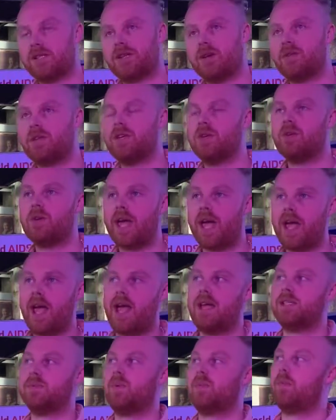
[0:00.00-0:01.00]
So the UK
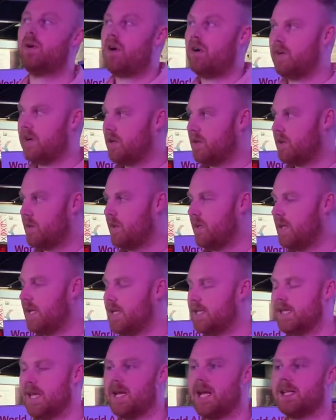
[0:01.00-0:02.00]
AIDS Memorial Quilt
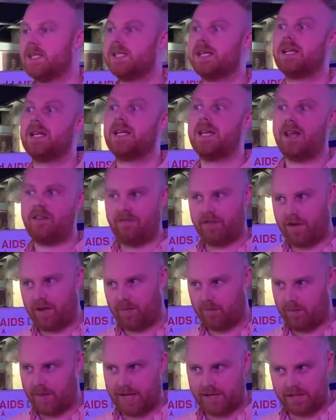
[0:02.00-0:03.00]
is like a
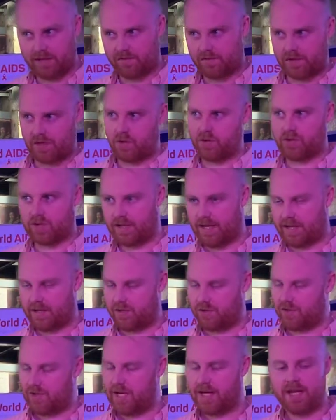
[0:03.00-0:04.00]
significant piece of social
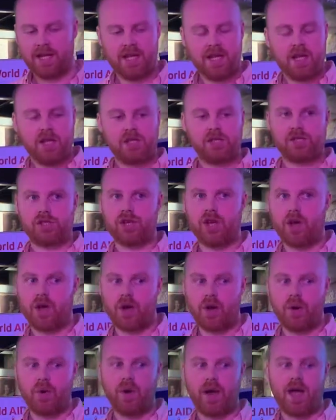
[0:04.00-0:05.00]
history.
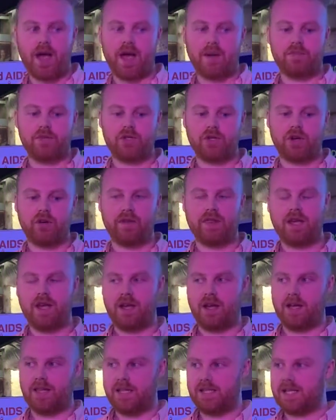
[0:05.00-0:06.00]
So during the
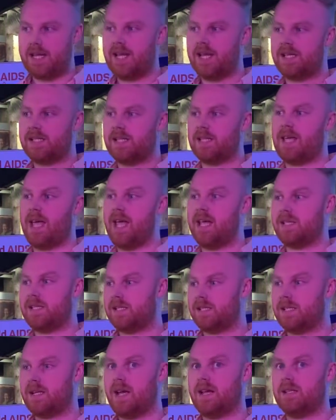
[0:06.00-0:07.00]
early days in the
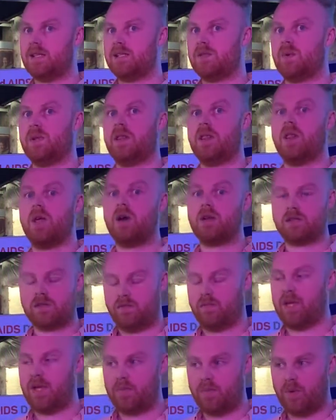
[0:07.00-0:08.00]
80s and 90s when lots
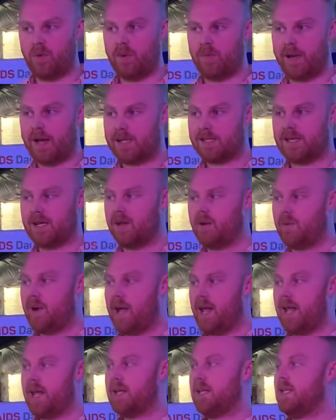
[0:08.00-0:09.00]
of people were passing
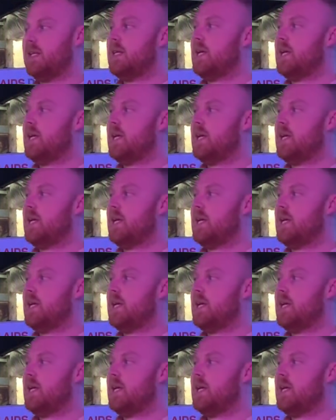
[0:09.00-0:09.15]
away,